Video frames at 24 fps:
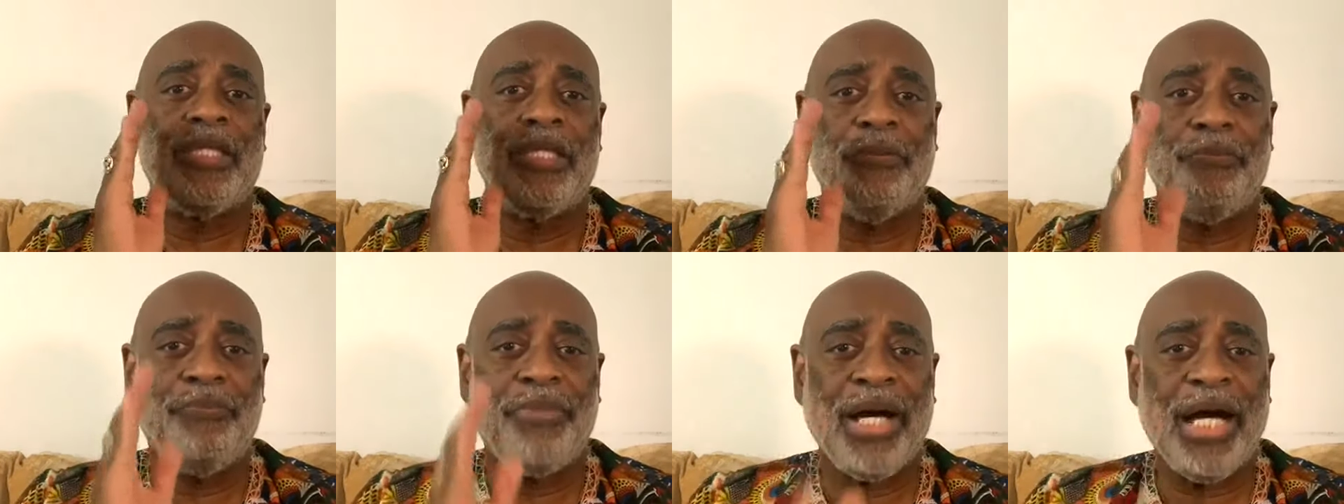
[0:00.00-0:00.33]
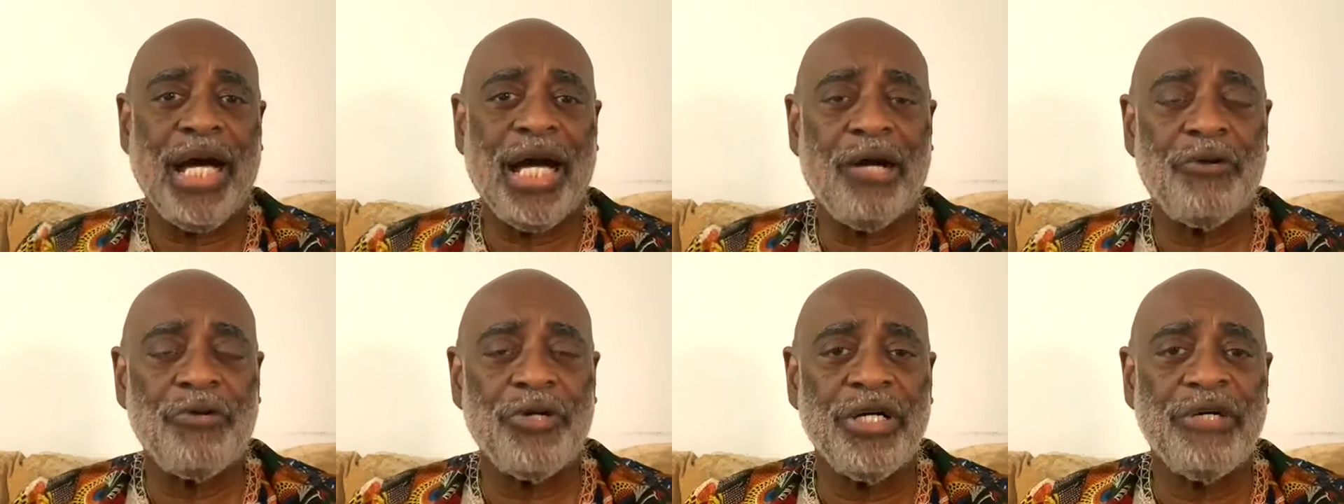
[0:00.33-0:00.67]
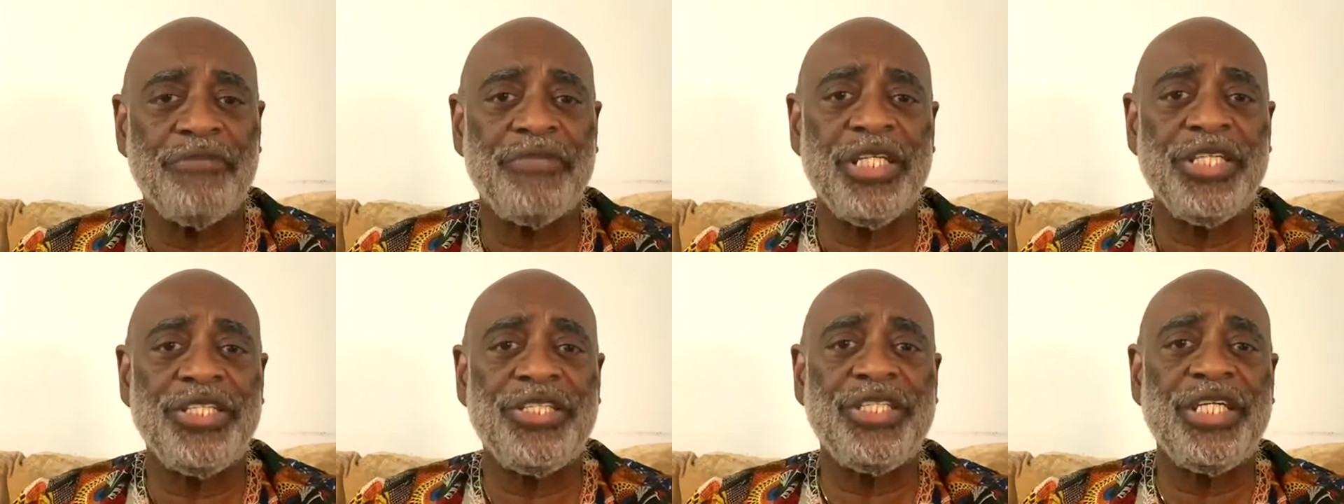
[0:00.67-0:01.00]
the power
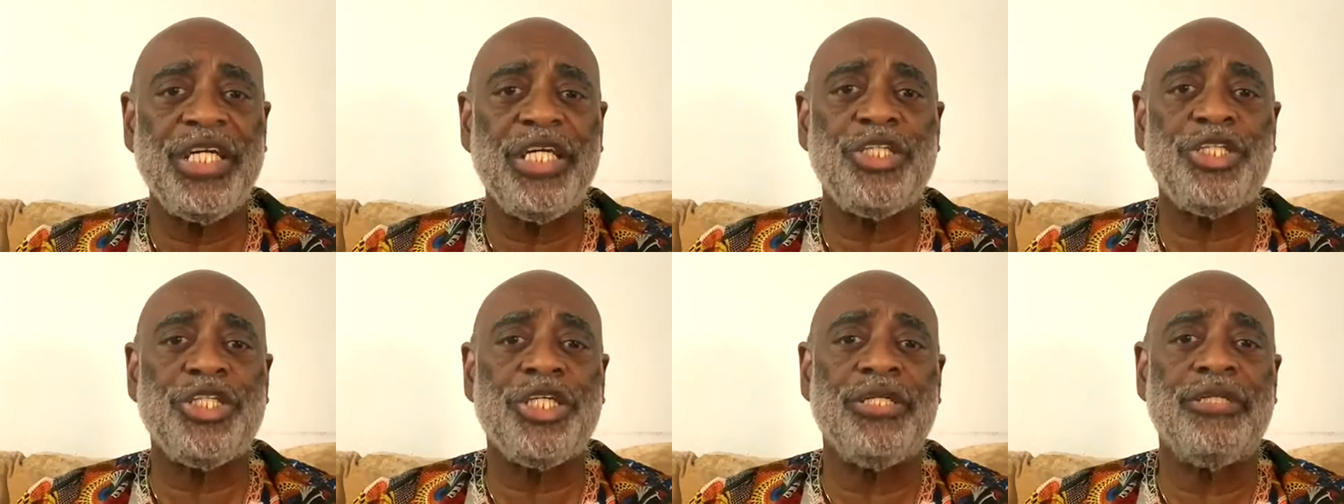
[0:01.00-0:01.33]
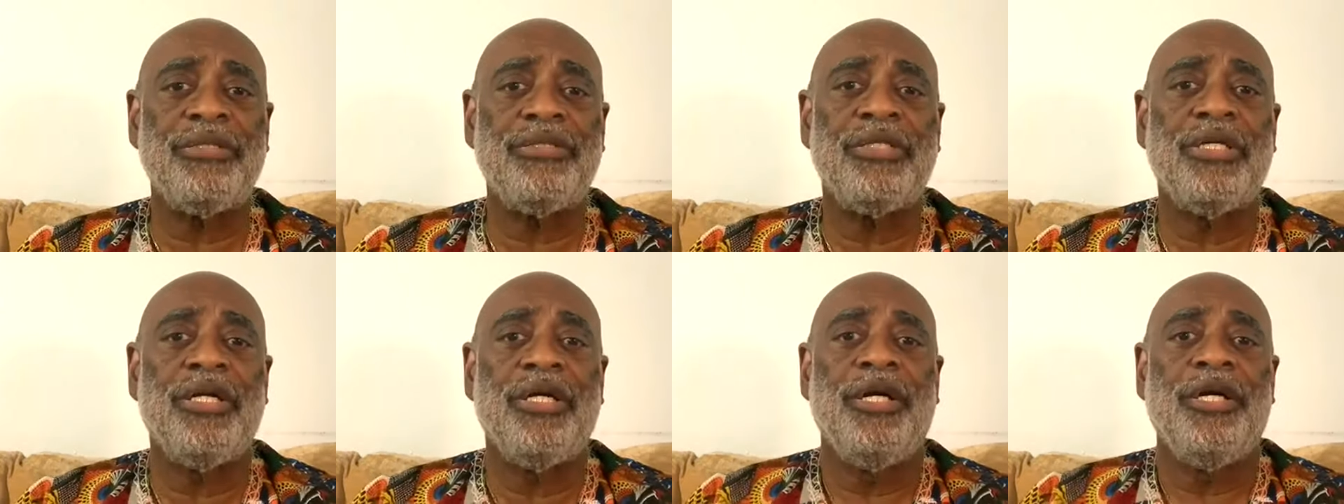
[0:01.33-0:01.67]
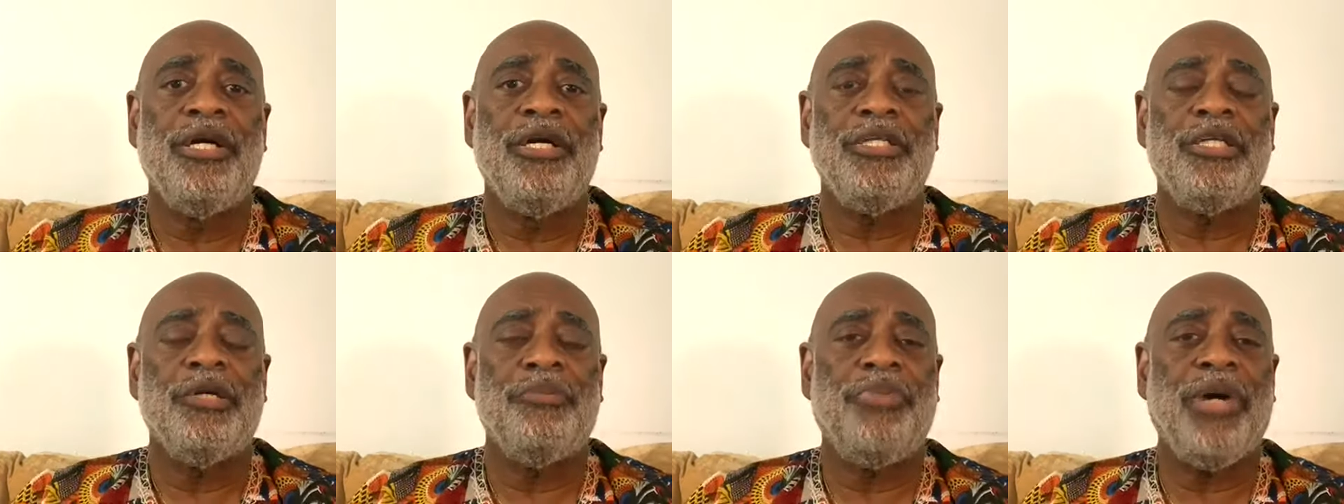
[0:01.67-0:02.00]
of decision.
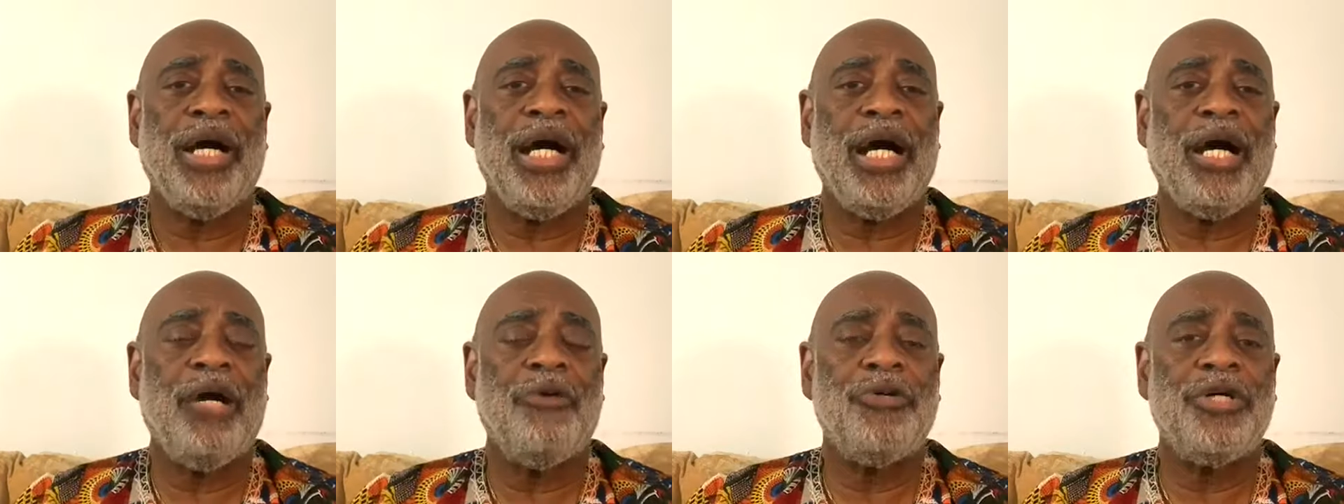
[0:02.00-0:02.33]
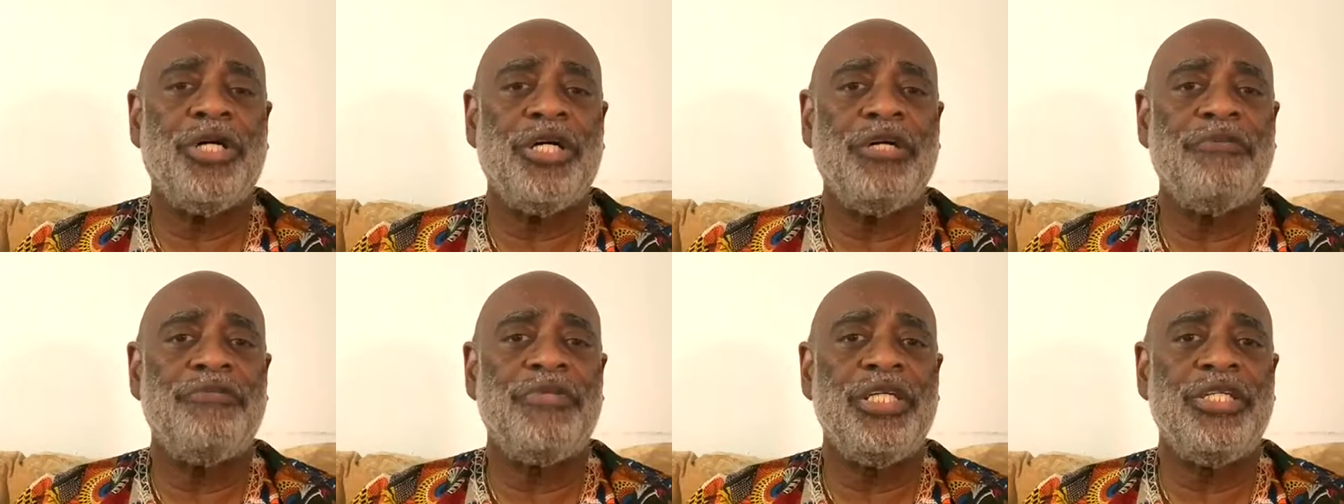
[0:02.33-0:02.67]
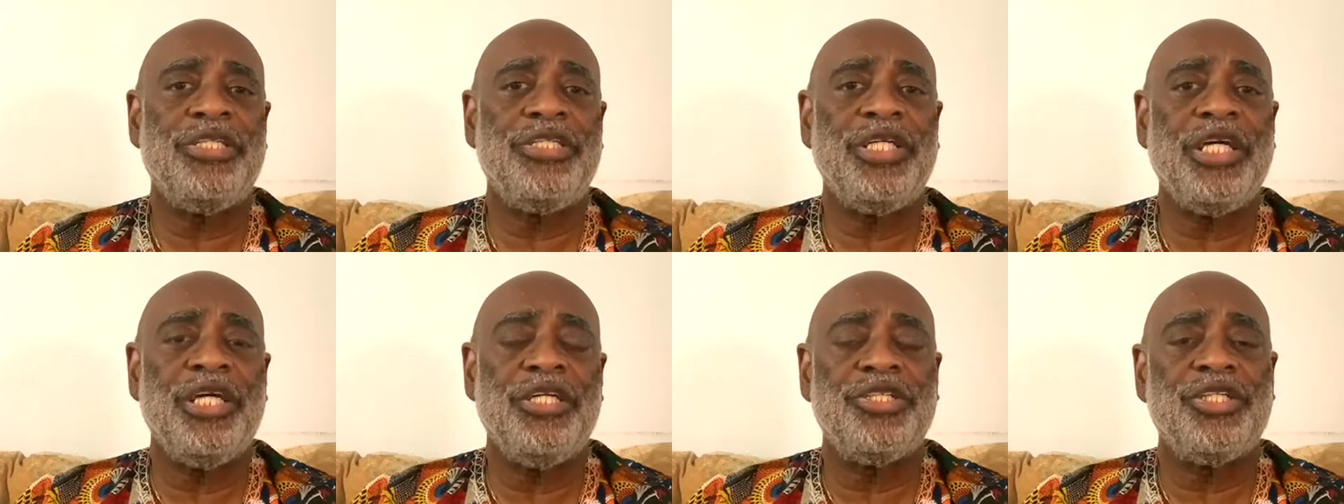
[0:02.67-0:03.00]
The power of
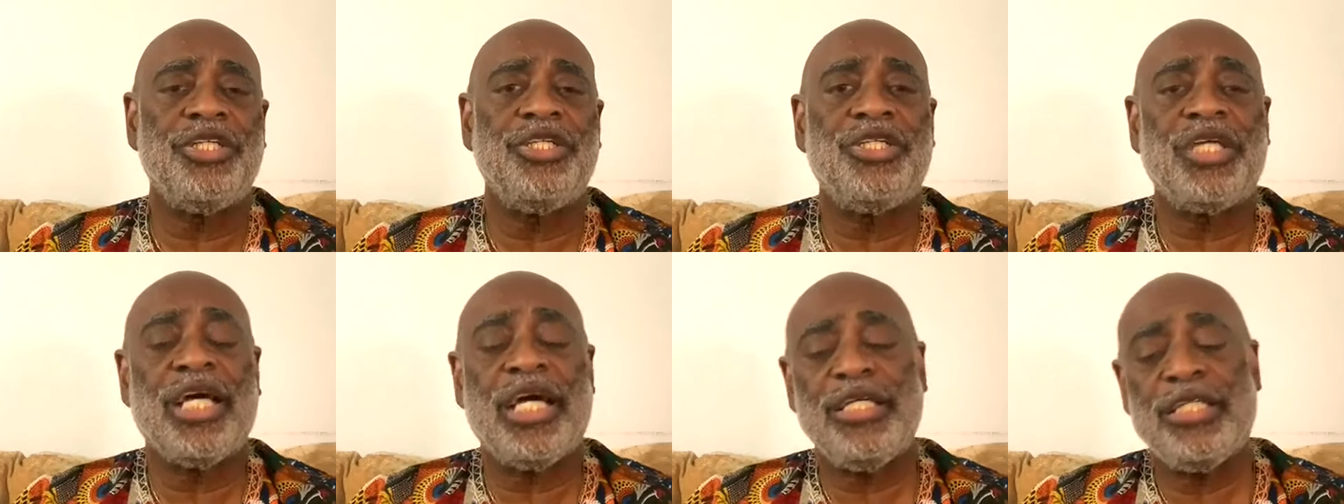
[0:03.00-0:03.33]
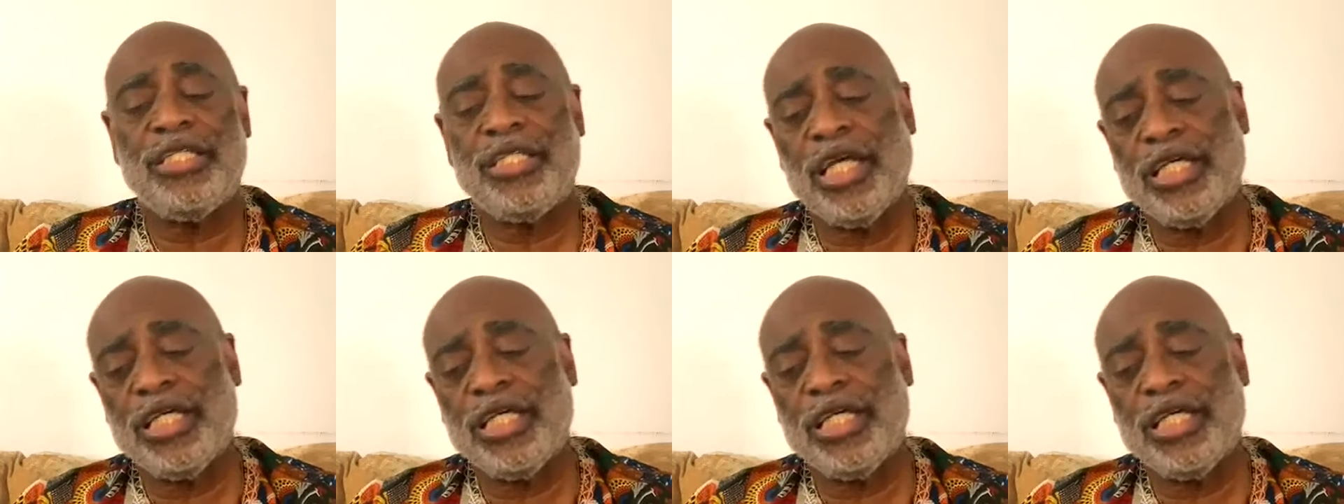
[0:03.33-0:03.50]
decisions.